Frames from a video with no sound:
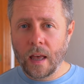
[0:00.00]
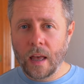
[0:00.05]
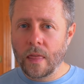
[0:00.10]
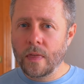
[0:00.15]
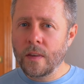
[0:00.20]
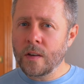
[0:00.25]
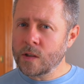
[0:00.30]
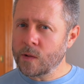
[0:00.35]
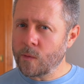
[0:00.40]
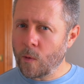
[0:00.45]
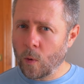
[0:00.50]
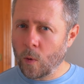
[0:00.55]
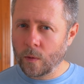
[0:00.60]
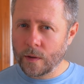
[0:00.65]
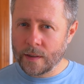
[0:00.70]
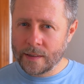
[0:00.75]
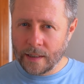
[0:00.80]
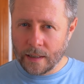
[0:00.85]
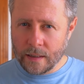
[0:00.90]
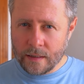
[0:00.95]
This role
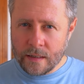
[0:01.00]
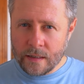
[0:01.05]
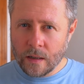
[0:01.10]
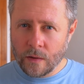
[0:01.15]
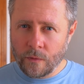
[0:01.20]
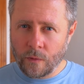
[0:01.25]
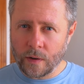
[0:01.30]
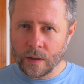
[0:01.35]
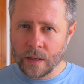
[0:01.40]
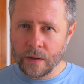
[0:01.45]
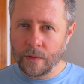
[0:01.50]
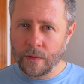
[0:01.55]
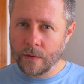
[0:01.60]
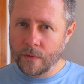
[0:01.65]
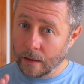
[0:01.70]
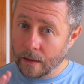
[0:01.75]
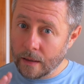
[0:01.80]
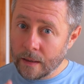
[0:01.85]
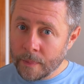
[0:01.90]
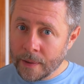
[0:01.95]
is ideal for giving
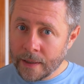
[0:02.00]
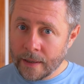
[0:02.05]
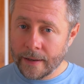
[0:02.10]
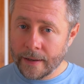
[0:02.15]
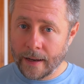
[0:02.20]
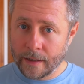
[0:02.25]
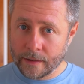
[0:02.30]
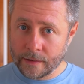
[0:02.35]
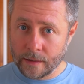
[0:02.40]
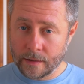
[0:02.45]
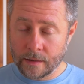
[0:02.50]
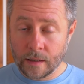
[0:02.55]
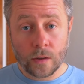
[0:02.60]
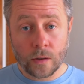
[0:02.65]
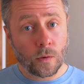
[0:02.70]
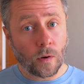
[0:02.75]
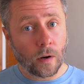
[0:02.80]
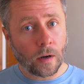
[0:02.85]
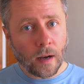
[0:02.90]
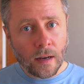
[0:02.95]
limited access to
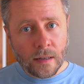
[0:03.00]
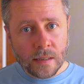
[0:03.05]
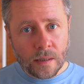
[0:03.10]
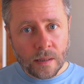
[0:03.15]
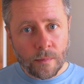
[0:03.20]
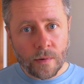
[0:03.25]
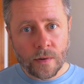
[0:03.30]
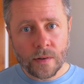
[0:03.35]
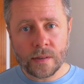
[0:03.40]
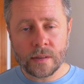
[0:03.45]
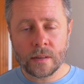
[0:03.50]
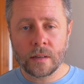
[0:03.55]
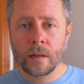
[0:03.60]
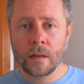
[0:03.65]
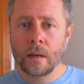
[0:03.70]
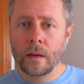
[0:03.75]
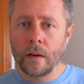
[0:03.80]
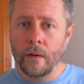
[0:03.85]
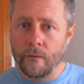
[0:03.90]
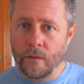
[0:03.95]
your customers,
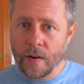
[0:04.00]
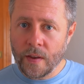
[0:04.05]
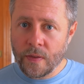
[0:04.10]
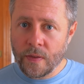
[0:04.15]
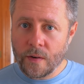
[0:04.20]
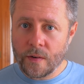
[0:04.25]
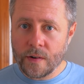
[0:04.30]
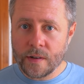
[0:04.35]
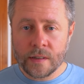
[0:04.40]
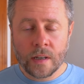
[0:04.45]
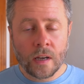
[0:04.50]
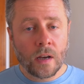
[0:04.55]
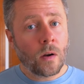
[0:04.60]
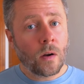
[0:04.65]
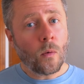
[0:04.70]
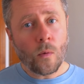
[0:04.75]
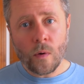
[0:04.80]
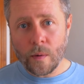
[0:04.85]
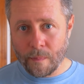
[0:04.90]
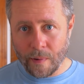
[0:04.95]
vendors,
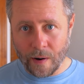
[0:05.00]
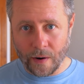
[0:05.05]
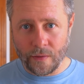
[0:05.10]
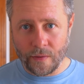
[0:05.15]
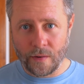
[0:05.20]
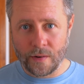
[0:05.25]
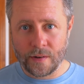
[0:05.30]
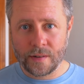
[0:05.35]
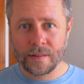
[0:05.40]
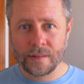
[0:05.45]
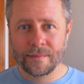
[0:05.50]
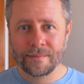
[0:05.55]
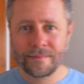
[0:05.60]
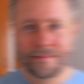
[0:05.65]
or partners.